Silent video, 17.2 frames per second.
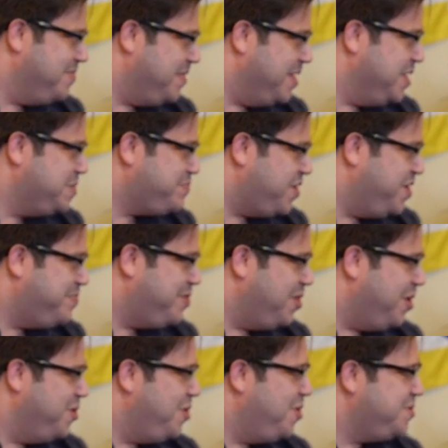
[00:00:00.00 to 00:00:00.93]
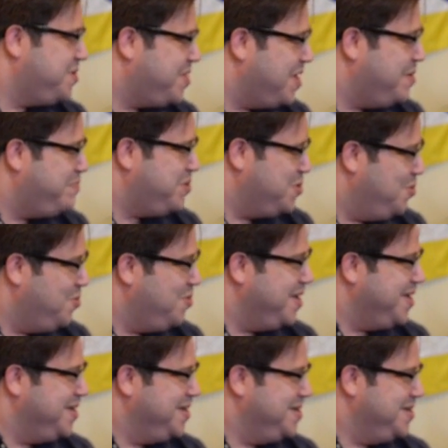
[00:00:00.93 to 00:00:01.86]
These people are not there
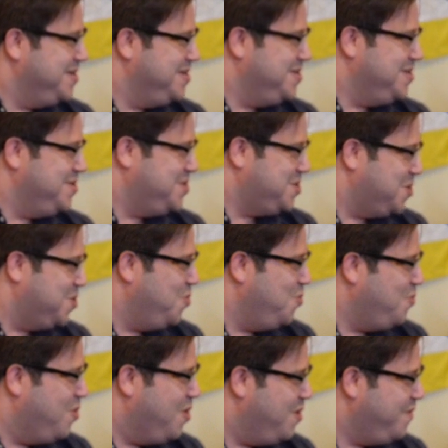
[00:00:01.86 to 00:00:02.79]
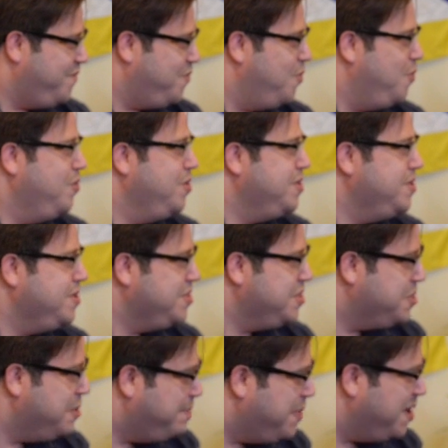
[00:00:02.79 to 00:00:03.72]
purely to work for
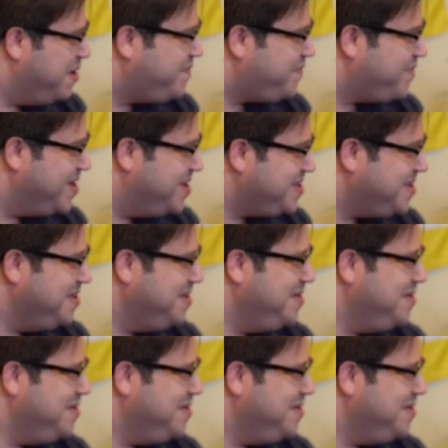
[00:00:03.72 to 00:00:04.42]
the benefit